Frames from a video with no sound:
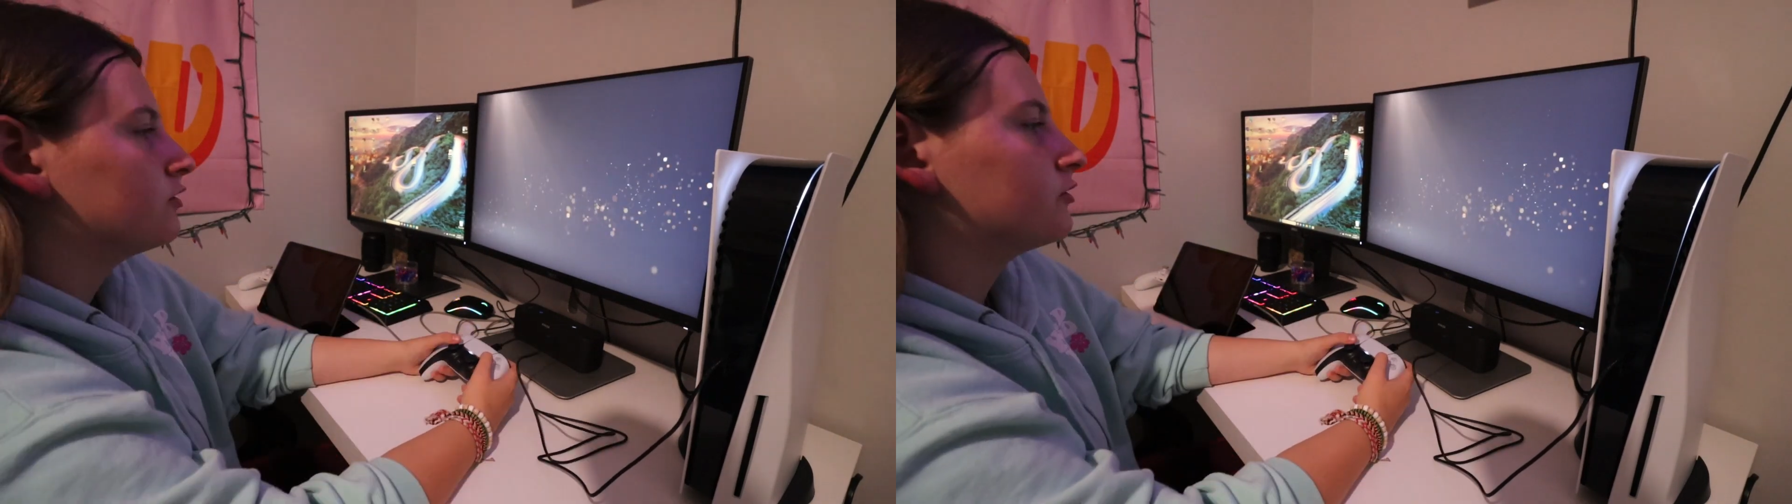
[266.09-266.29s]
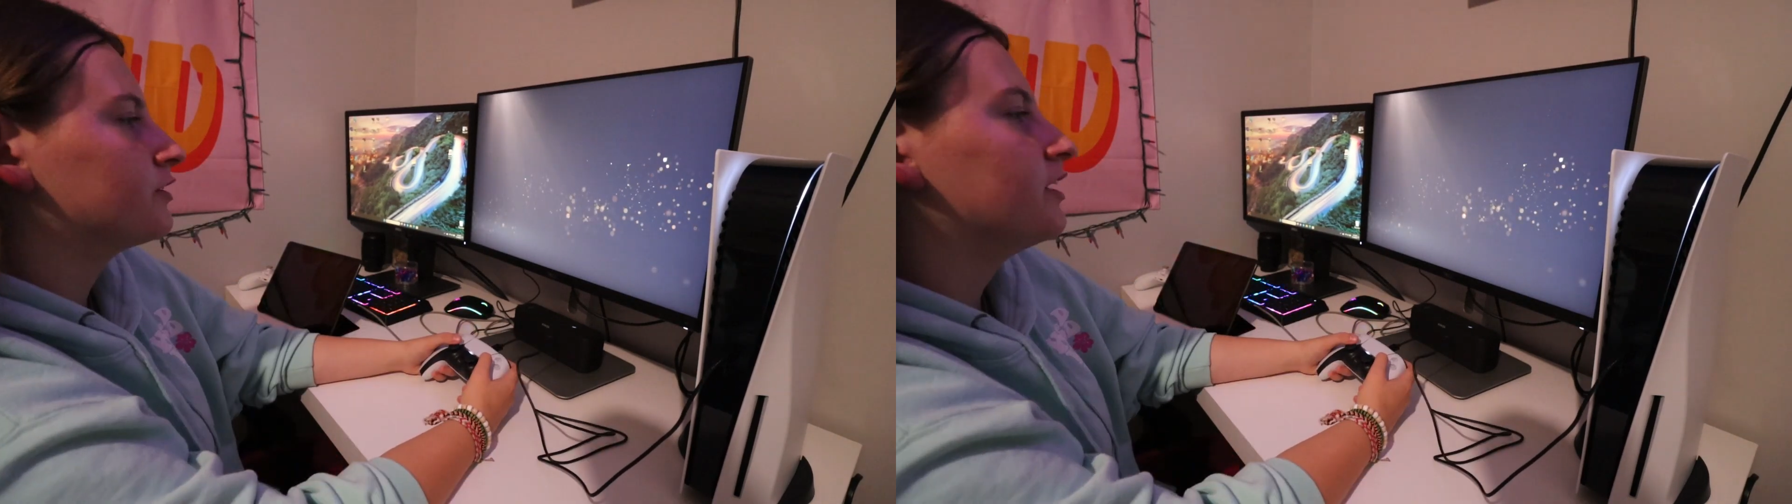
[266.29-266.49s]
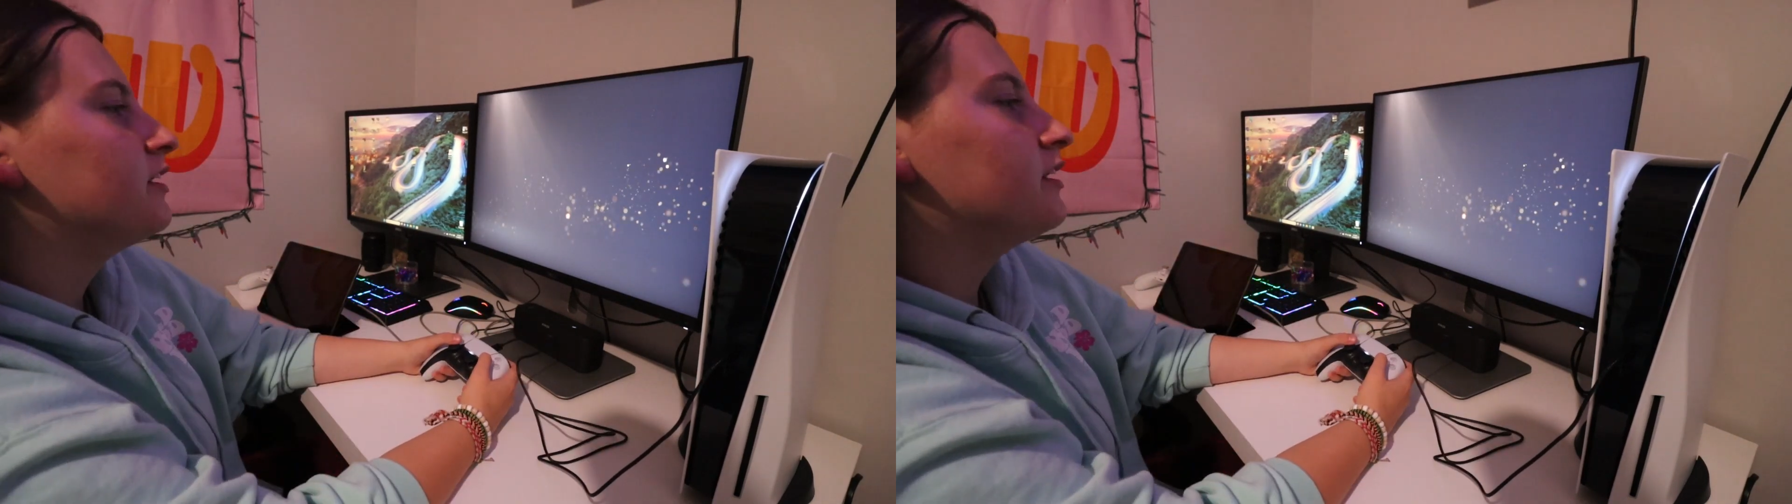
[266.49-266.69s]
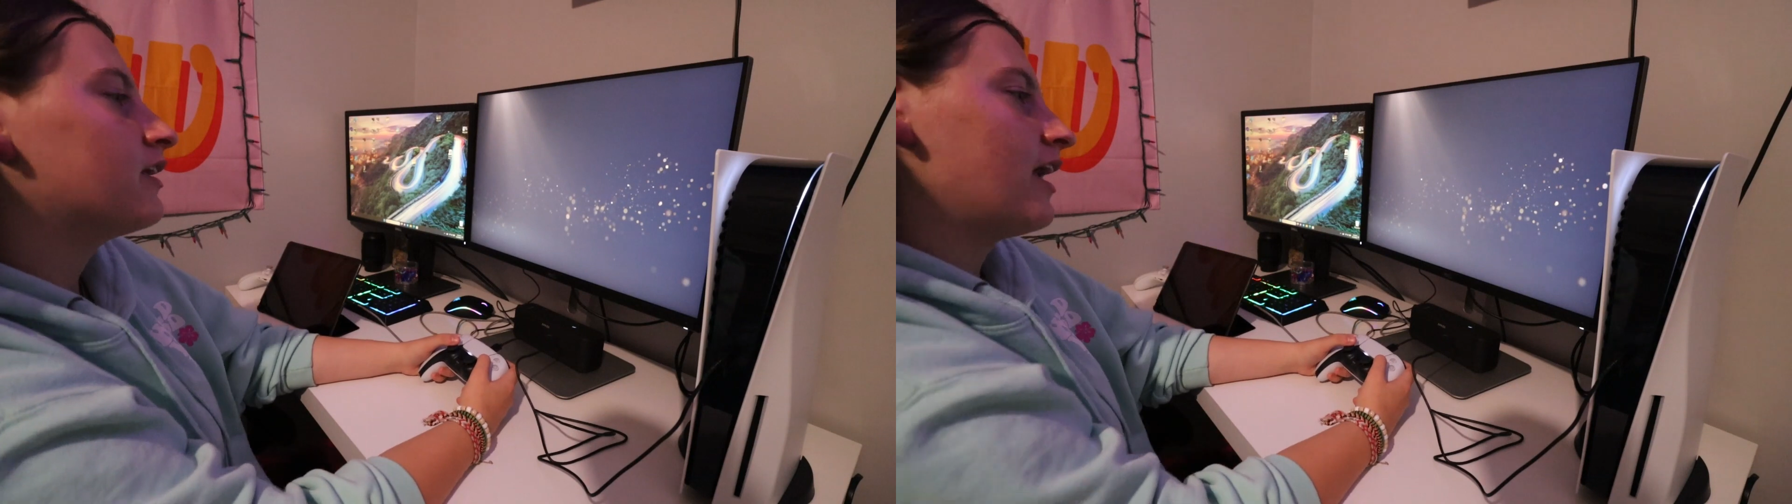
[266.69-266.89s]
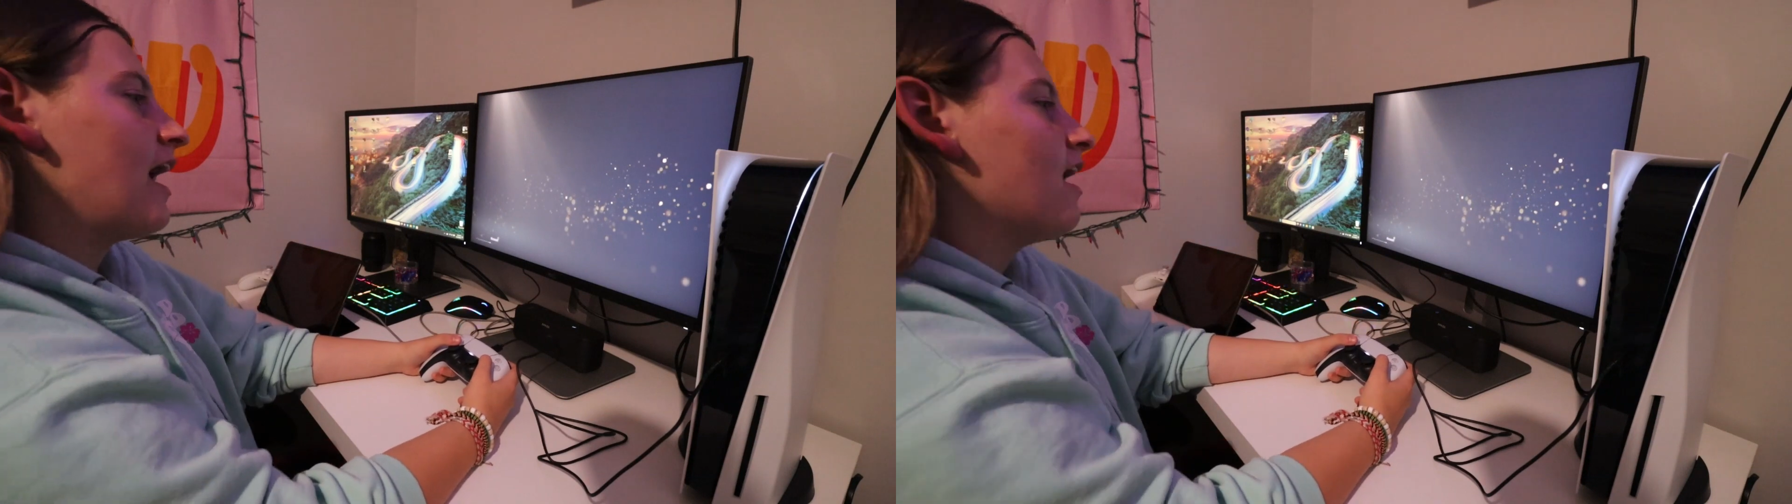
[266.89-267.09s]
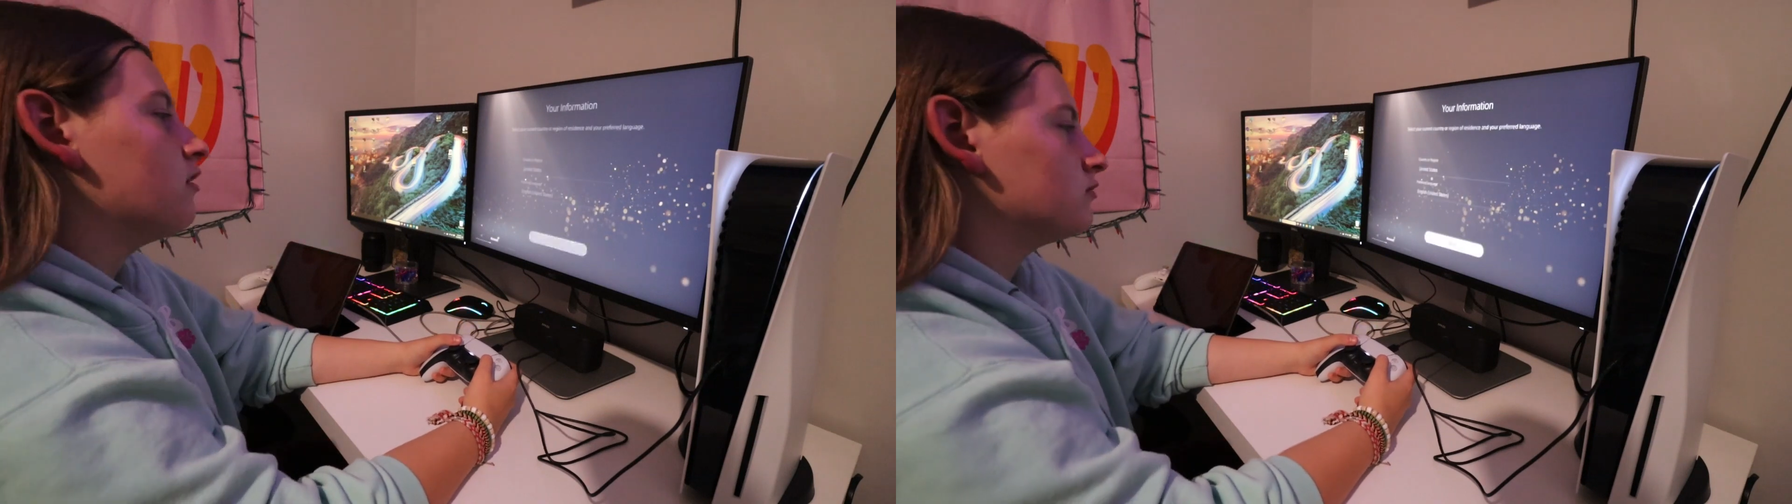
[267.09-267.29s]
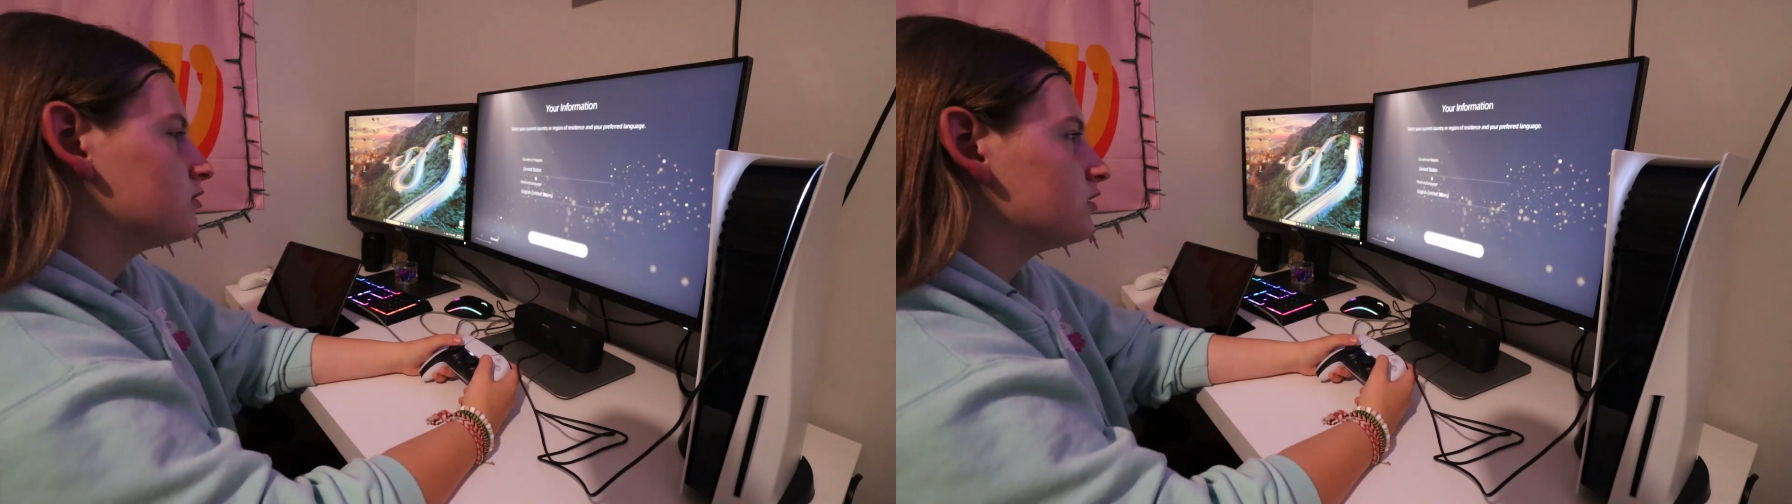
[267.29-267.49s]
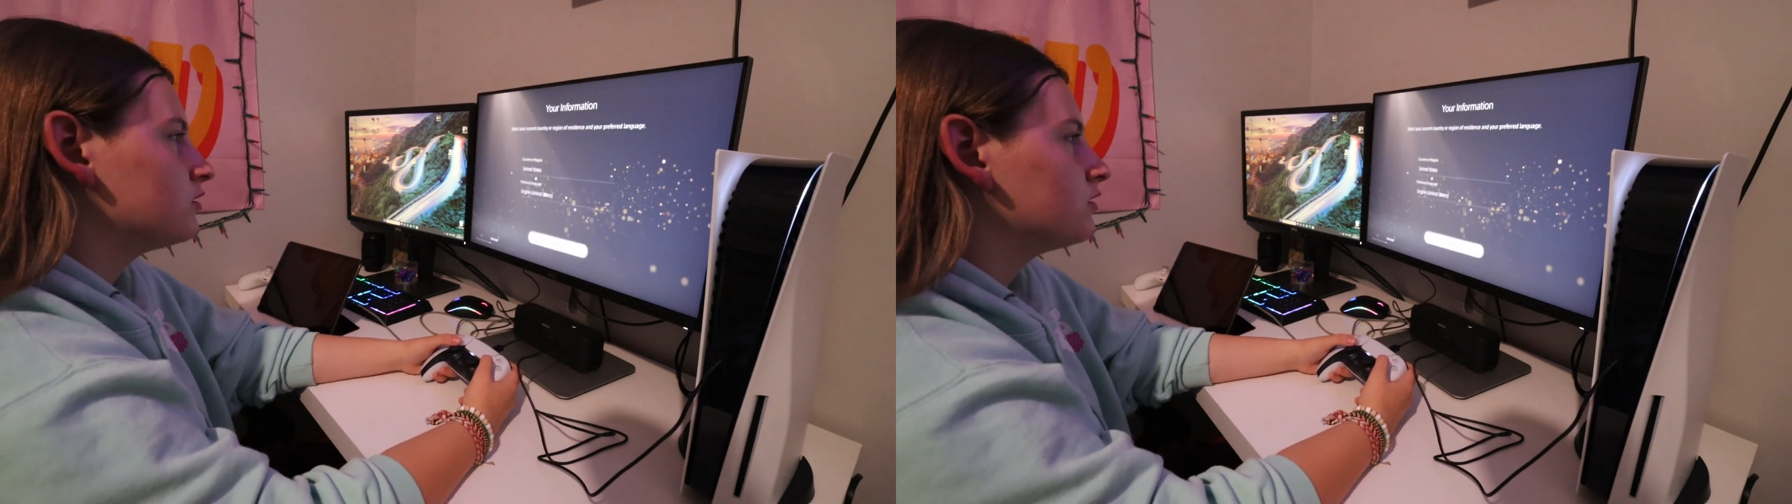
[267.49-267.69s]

Create an account.